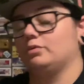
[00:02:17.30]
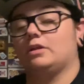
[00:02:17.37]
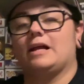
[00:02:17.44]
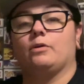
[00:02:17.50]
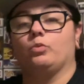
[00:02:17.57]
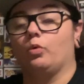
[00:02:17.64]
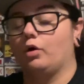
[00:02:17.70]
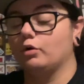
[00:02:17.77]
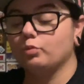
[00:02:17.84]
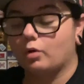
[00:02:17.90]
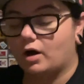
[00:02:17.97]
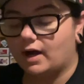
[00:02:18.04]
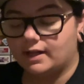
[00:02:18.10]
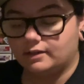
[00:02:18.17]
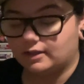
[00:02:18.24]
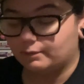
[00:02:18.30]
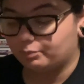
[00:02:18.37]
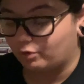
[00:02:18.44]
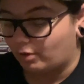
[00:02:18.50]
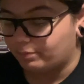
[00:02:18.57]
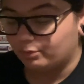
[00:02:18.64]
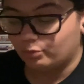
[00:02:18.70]
like worldwide, like
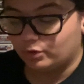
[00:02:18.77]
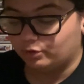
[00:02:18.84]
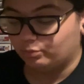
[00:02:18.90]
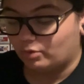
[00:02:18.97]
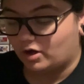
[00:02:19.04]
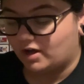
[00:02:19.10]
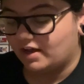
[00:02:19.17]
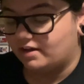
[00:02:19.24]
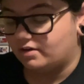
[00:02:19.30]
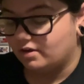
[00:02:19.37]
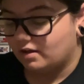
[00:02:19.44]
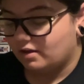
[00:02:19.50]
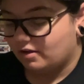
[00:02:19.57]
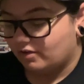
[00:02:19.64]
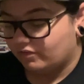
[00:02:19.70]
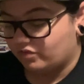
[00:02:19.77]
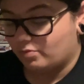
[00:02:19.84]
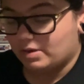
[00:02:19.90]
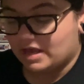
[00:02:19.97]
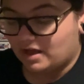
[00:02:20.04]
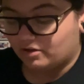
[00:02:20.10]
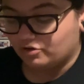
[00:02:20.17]
proper worldwide, from
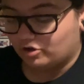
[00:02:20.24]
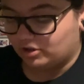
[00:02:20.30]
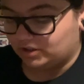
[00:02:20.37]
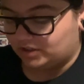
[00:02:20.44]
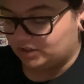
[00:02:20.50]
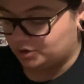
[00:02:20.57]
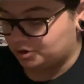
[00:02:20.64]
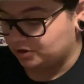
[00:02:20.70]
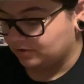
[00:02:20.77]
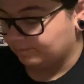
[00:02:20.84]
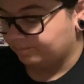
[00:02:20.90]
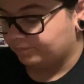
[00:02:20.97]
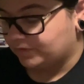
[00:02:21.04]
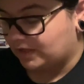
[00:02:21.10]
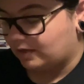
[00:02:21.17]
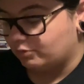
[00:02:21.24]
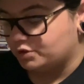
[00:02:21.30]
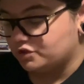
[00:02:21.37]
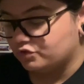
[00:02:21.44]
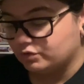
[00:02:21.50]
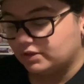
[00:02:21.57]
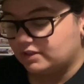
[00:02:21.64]
our knowledge, which
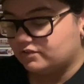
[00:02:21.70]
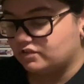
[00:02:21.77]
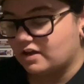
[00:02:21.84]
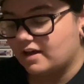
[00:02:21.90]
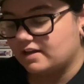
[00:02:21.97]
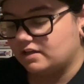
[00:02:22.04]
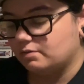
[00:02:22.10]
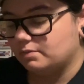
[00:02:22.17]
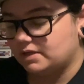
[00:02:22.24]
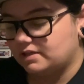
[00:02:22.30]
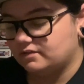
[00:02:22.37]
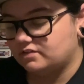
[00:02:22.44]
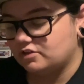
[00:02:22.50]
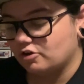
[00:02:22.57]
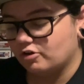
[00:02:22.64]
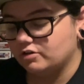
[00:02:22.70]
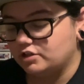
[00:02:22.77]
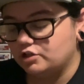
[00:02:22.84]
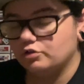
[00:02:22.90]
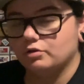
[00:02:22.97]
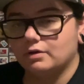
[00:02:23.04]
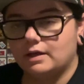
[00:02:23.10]
is really exciting. It means, you know,
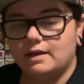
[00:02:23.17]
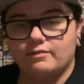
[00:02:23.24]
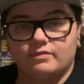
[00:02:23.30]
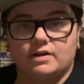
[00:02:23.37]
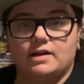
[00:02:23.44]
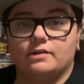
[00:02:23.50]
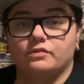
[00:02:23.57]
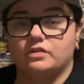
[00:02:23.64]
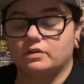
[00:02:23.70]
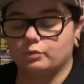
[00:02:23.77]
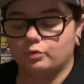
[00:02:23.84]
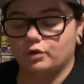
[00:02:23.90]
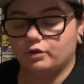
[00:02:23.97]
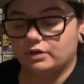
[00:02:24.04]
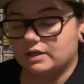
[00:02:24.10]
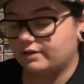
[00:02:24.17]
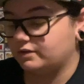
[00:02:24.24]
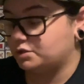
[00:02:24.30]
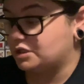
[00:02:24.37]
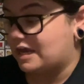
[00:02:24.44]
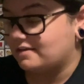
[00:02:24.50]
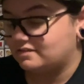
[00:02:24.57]
you and everyone else in the world are
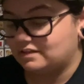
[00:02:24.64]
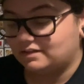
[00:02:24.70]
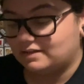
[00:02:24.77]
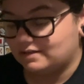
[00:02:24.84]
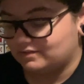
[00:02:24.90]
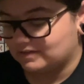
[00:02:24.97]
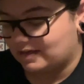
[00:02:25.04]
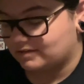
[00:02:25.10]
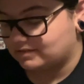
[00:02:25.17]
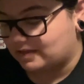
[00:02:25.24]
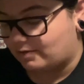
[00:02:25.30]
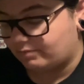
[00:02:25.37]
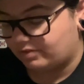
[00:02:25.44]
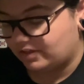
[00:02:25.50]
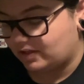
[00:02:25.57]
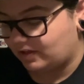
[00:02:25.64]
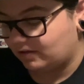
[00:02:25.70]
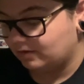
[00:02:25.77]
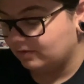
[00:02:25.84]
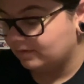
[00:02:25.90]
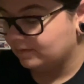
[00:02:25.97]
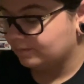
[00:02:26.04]
chasing the exact same thing.
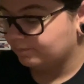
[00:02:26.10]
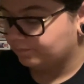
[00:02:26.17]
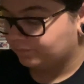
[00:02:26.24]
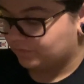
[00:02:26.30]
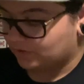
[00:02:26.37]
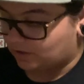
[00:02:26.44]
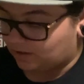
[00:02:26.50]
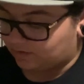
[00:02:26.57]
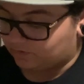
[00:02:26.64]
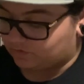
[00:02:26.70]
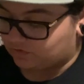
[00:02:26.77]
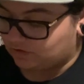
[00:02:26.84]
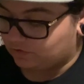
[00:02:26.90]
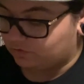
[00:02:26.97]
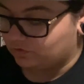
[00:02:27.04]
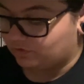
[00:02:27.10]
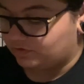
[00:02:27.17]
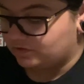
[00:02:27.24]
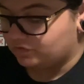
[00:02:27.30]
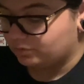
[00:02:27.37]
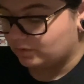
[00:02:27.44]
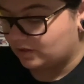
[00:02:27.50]
Stickers on
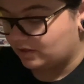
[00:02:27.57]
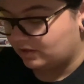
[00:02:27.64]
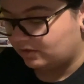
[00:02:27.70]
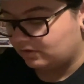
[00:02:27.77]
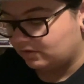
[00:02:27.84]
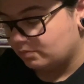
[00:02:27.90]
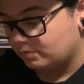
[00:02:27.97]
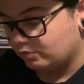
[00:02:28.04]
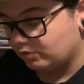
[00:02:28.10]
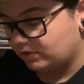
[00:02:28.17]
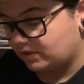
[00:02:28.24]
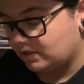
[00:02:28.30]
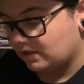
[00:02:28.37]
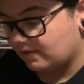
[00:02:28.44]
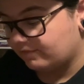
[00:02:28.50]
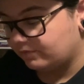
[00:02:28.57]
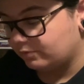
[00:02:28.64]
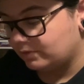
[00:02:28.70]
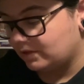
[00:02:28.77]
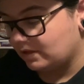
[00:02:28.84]
this one. Be really careful with